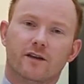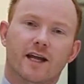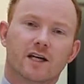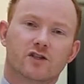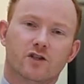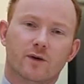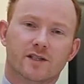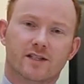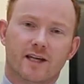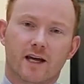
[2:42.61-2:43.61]
the next
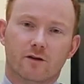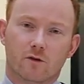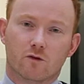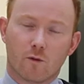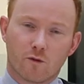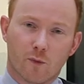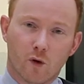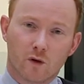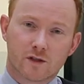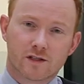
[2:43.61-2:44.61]
USDA crop
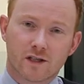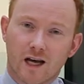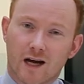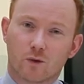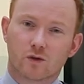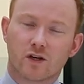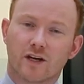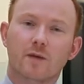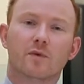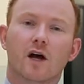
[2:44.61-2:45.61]
reports and also
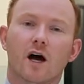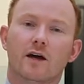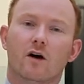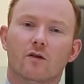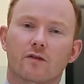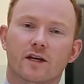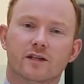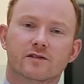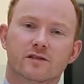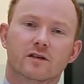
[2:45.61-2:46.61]
keep an eye on
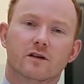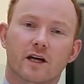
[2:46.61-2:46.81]
this